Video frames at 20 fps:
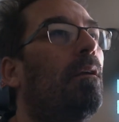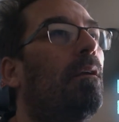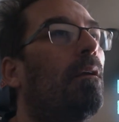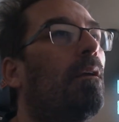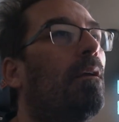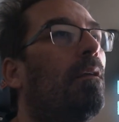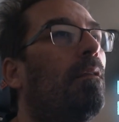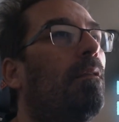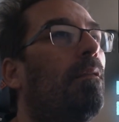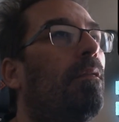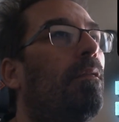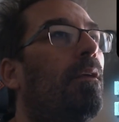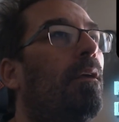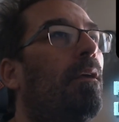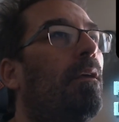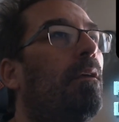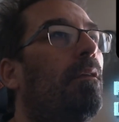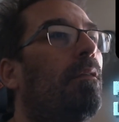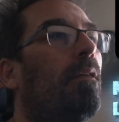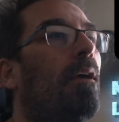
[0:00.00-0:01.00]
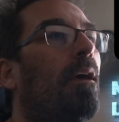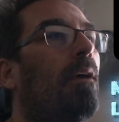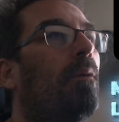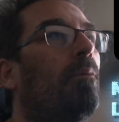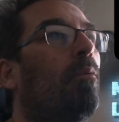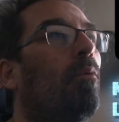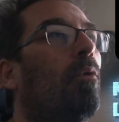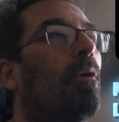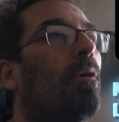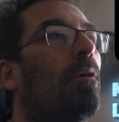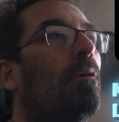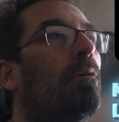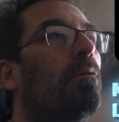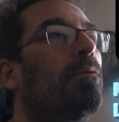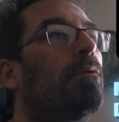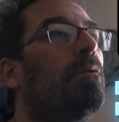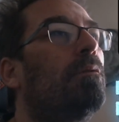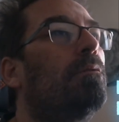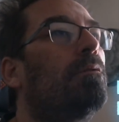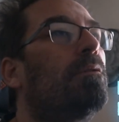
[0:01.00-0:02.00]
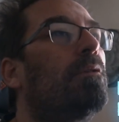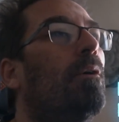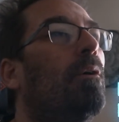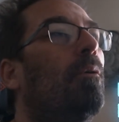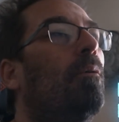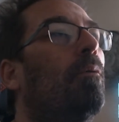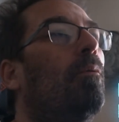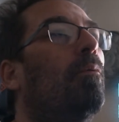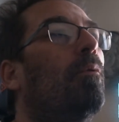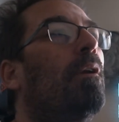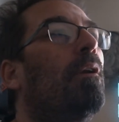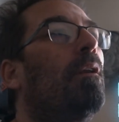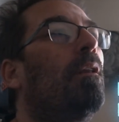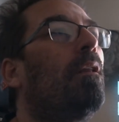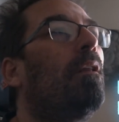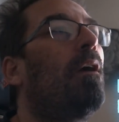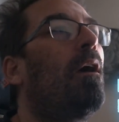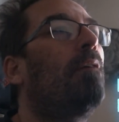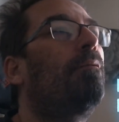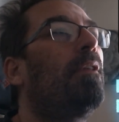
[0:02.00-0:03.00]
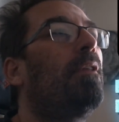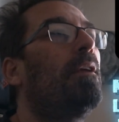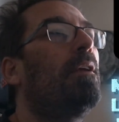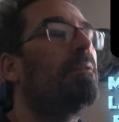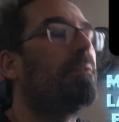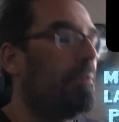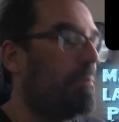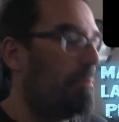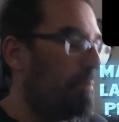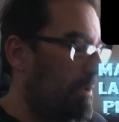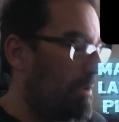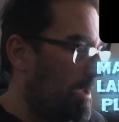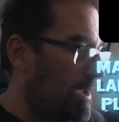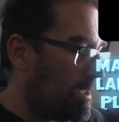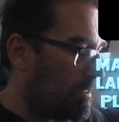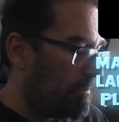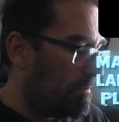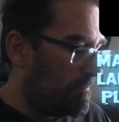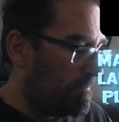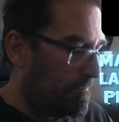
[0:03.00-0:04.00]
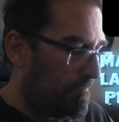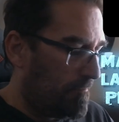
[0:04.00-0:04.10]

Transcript: I think that works. So we're going to loft these two together.